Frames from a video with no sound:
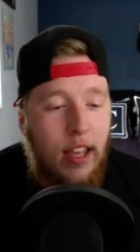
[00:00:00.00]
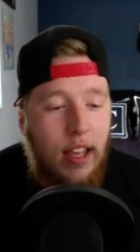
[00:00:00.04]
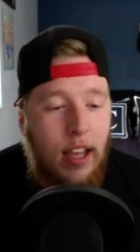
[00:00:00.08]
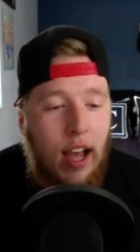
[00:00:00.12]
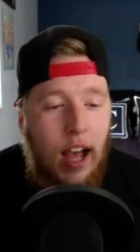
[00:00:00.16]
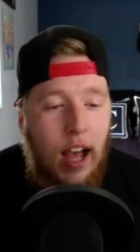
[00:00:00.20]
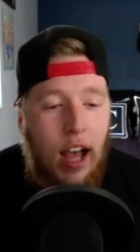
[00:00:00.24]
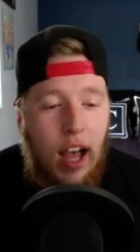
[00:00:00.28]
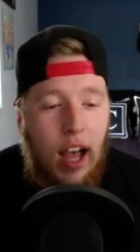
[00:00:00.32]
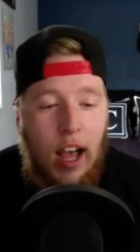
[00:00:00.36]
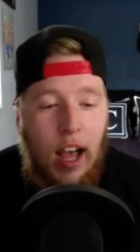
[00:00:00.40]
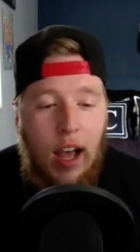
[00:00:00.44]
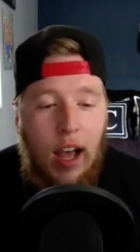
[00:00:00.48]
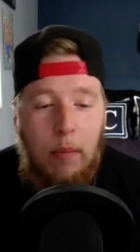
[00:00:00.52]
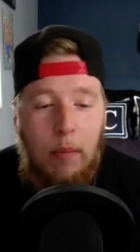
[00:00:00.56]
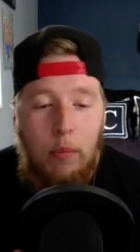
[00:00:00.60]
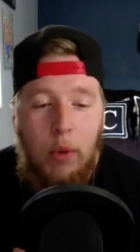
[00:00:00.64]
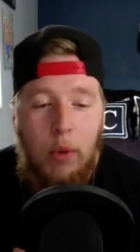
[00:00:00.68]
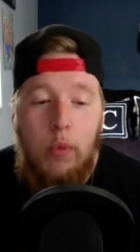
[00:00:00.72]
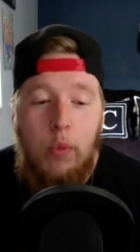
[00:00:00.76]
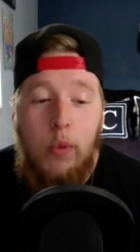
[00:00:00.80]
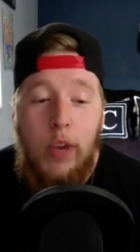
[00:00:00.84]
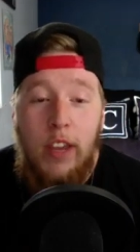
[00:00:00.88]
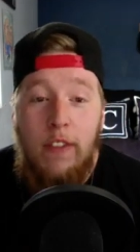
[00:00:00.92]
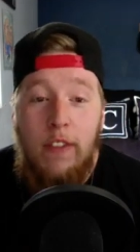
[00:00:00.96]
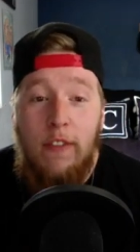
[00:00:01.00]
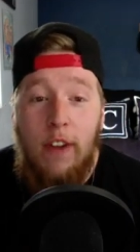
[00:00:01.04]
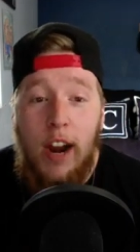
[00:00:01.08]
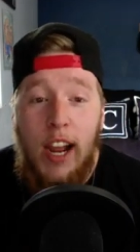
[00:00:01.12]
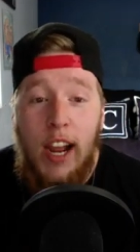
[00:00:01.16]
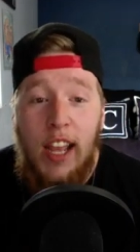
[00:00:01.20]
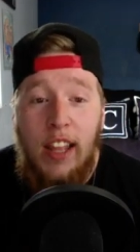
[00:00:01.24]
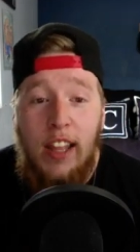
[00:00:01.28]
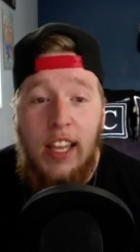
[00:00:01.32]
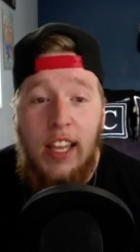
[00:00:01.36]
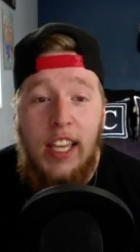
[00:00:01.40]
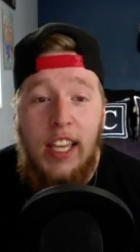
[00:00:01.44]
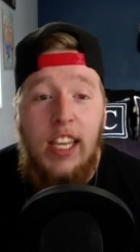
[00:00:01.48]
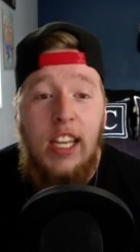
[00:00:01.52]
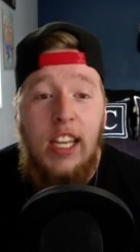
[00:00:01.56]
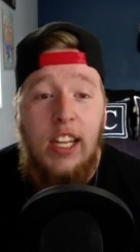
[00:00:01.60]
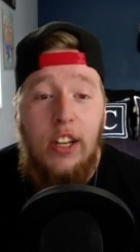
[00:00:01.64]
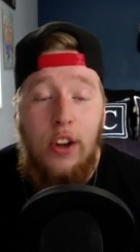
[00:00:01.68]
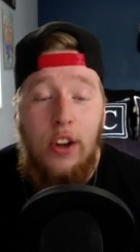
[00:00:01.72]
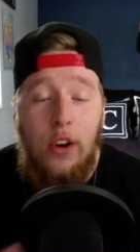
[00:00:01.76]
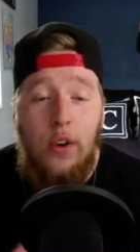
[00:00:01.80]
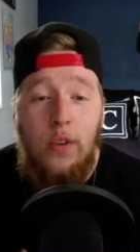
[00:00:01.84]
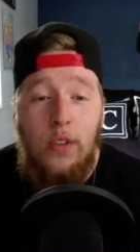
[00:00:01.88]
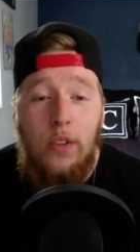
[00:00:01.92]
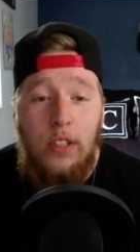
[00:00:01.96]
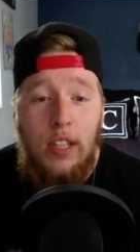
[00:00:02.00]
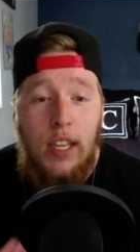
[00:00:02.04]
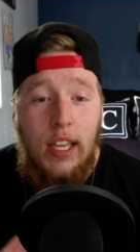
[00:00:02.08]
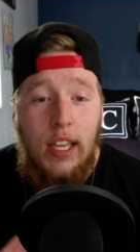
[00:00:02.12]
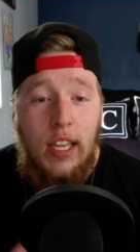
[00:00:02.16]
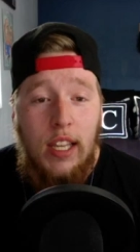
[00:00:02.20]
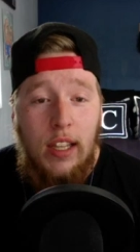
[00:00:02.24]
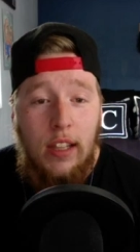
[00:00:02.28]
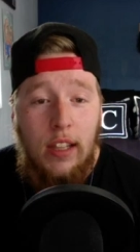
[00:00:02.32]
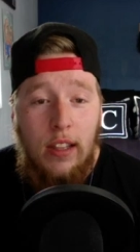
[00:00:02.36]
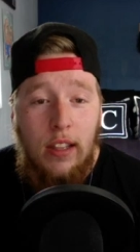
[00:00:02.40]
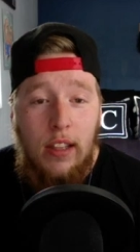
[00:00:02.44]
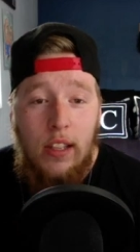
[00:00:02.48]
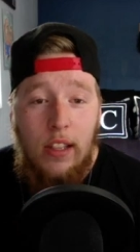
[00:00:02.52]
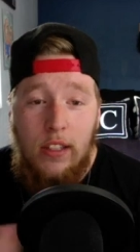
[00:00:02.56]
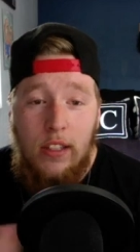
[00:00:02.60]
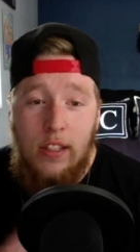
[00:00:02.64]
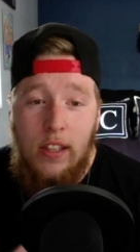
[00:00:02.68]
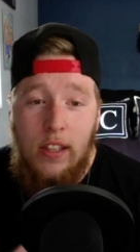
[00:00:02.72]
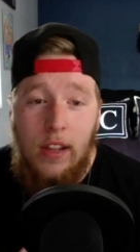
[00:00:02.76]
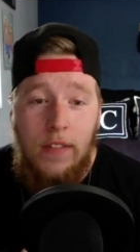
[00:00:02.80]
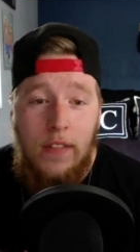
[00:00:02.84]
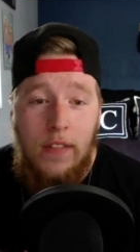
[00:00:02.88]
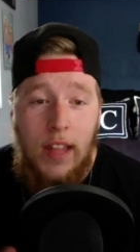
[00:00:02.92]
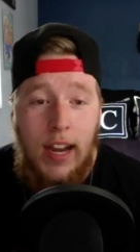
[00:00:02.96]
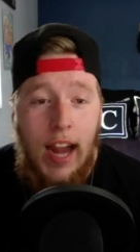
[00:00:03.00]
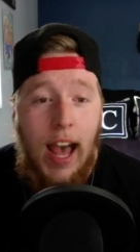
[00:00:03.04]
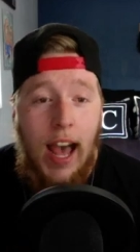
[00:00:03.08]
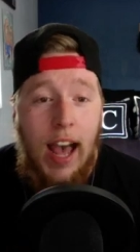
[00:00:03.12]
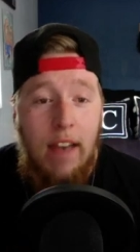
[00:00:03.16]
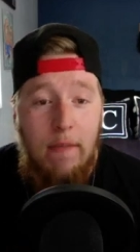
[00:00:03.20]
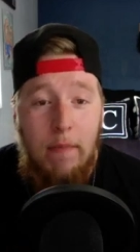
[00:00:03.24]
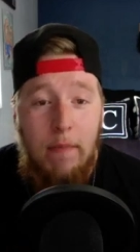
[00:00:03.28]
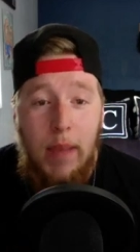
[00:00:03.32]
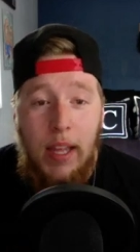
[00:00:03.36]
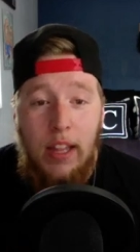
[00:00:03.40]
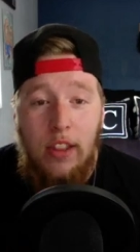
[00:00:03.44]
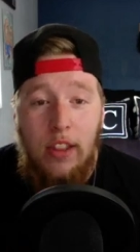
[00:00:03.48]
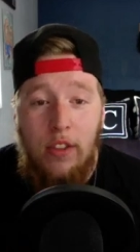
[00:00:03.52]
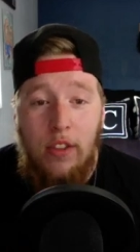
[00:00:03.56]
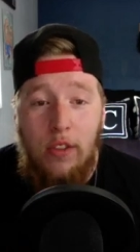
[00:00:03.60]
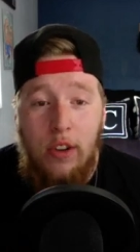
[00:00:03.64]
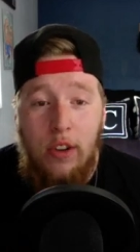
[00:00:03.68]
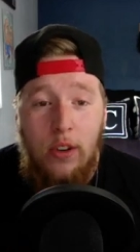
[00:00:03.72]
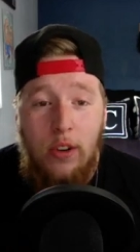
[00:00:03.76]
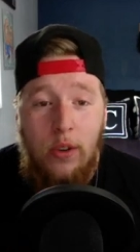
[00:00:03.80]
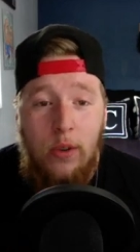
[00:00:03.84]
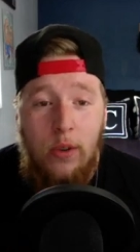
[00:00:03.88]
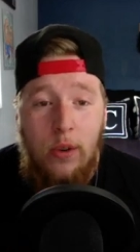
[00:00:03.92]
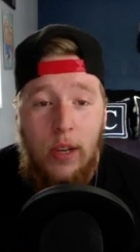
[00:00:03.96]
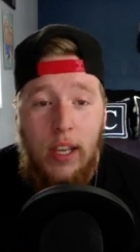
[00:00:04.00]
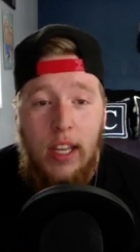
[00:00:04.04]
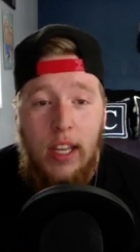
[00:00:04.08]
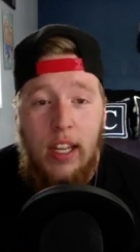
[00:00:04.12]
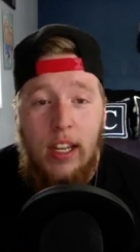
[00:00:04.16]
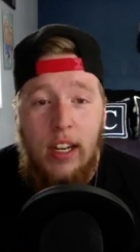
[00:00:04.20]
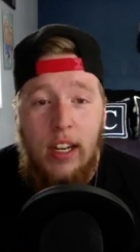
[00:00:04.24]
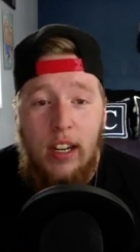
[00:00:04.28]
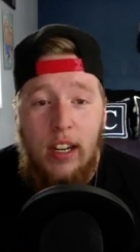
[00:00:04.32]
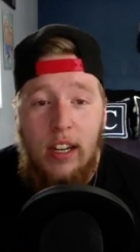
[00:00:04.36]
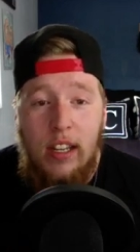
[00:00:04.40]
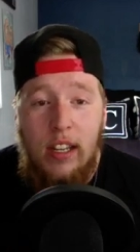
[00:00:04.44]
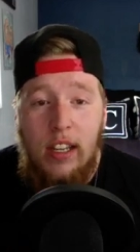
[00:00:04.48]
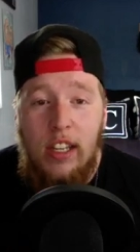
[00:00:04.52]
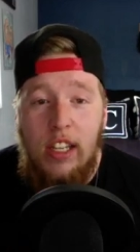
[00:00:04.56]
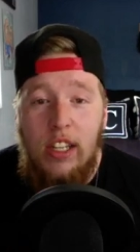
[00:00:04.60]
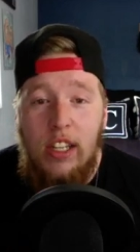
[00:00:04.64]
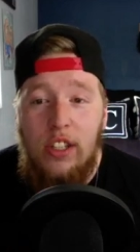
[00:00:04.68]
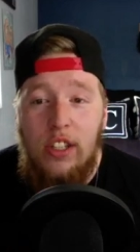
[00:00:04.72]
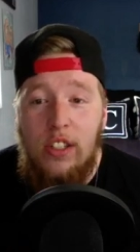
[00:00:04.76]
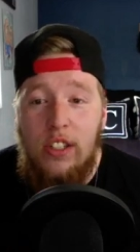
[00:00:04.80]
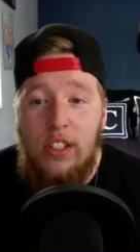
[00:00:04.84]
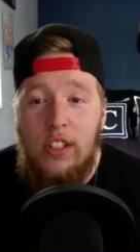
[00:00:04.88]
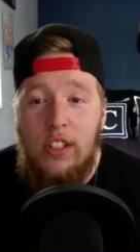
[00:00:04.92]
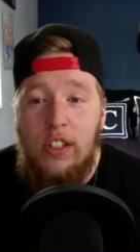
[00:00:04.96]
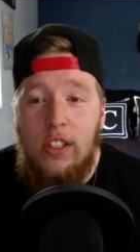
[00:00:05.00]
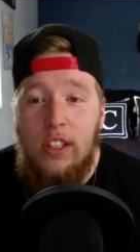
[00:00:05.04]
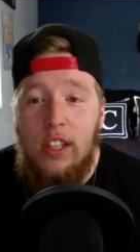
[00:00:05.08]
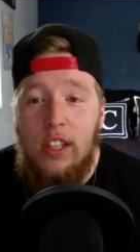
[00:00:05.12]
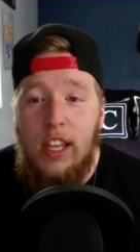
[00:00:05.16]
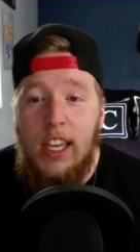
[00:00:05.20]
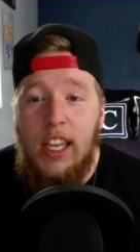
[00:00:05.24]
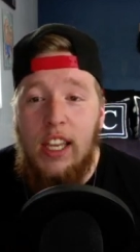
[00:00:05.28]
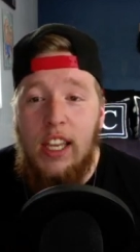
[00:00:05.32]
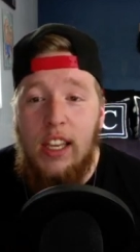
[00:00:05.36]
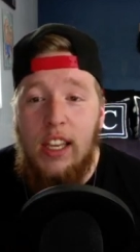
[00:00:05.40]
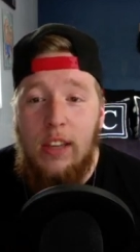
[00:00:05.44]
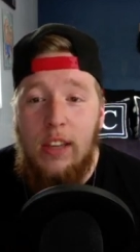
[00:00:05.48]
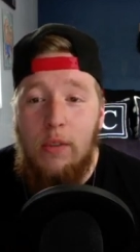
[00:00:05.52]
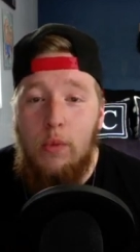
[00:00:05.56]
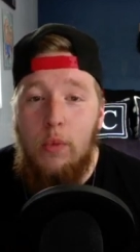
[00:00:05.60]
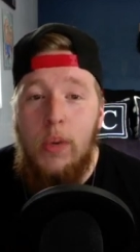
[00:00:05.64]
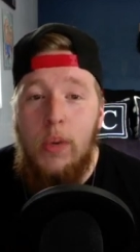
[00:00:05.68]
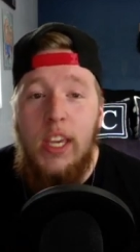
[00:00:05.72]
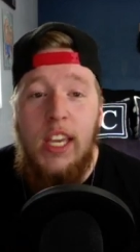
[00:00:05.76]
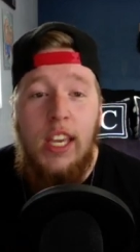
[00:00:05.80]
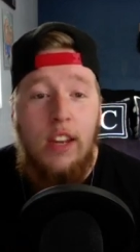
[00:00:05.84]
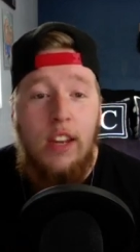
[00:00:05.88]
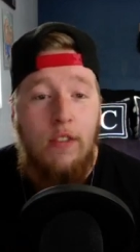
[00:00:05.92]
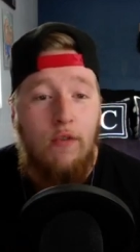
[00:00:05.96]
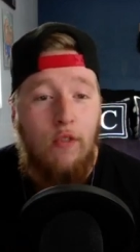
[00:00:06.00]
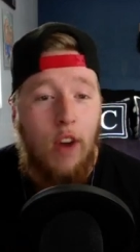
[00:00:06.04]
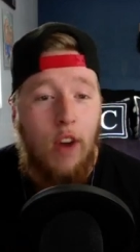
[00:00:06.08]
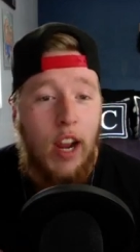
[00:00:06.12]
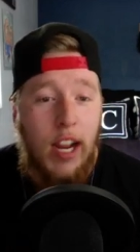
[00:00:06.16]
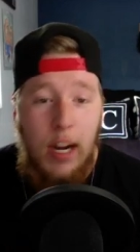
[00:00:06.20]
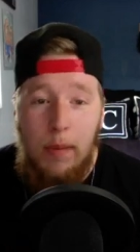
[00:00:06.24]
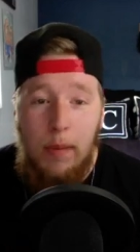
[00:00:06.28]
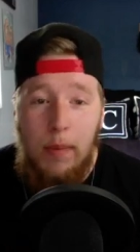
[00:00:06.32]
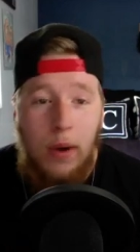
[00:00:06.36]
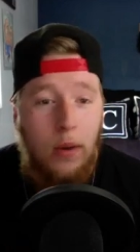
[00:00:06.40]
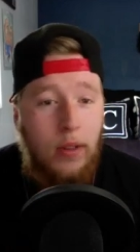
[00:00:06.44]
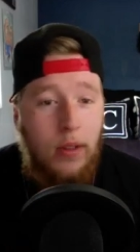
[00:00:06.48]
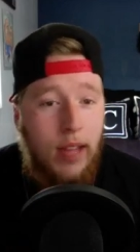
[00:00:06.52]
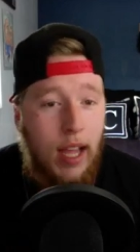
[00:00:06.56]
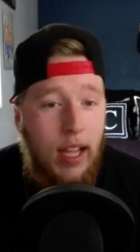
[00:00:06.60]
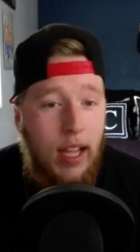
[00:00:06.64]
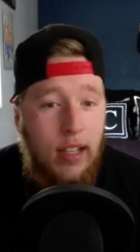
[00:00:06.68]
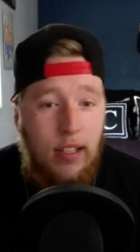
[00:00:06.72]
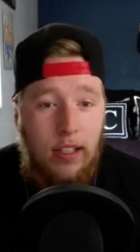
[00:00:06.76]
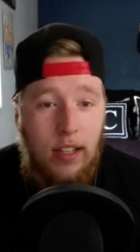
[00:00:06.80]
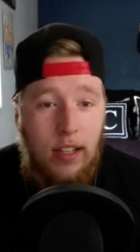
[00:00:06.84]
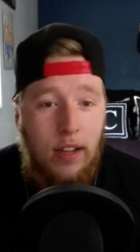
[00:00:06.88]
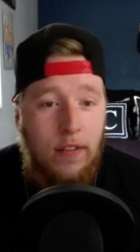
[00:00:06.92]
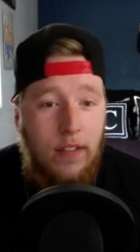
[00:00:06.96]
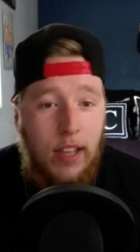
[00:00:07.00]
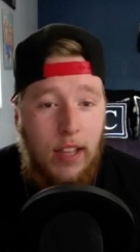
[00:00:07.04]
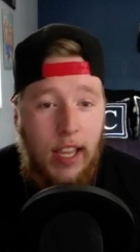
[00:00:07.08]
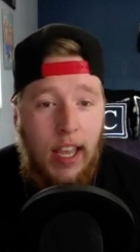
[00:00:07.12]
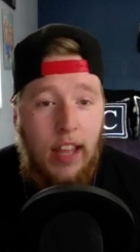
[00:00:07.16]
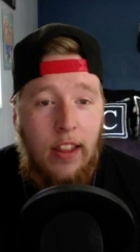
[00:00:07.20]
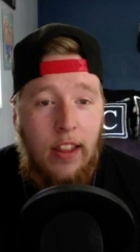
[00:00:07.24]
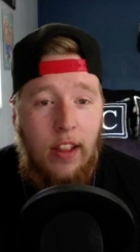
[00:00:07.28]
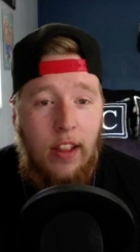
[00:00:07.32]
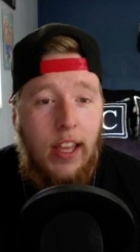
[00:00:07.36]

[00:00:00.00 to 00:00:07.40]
When we write, like he knows like the stuff that I've been through, and he just like we can write about that stuff together.